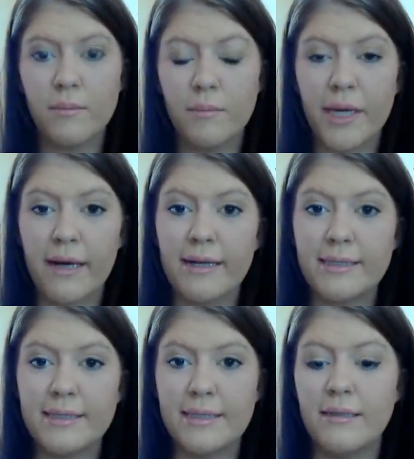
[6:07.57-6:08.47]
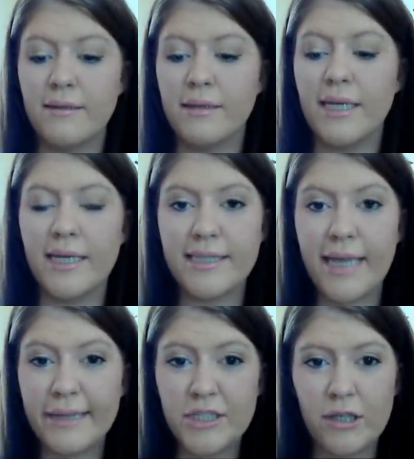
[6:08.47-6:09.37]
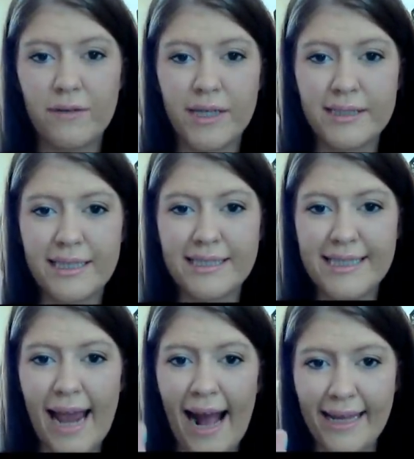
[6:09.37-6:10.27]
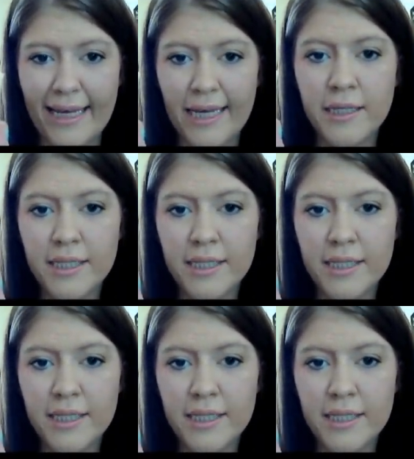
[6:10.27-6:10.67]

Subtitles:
because the texture of this is tacky